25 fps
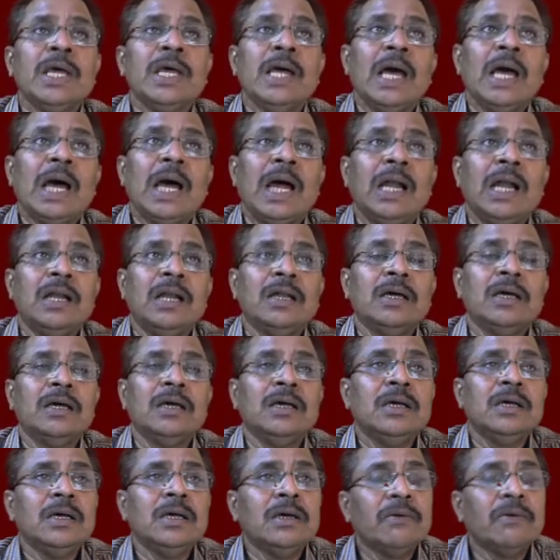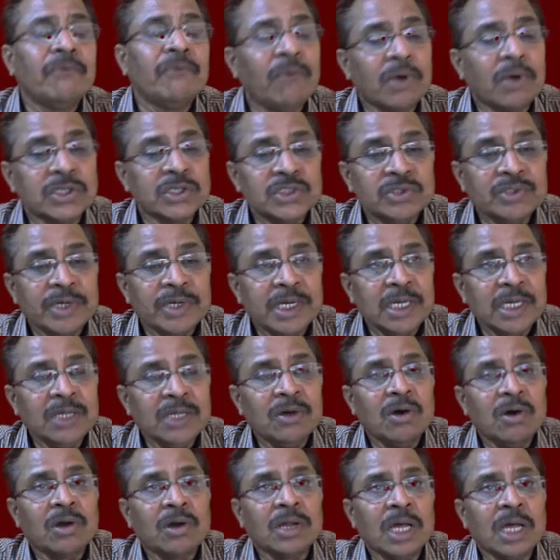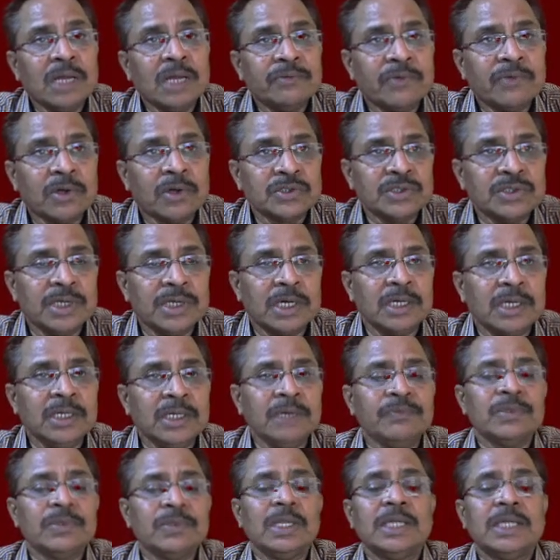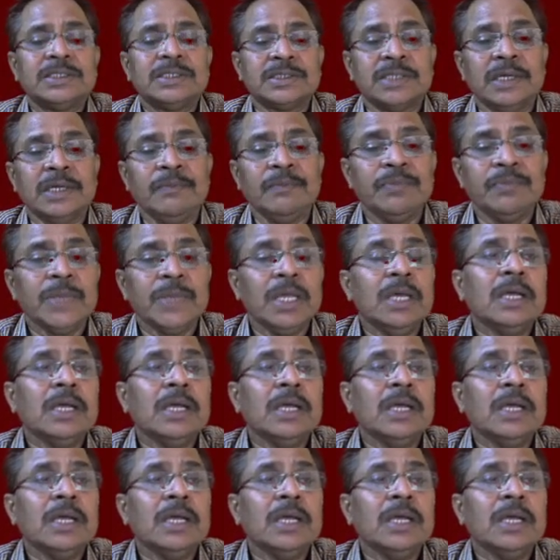And fortunately or unfortunately, let's say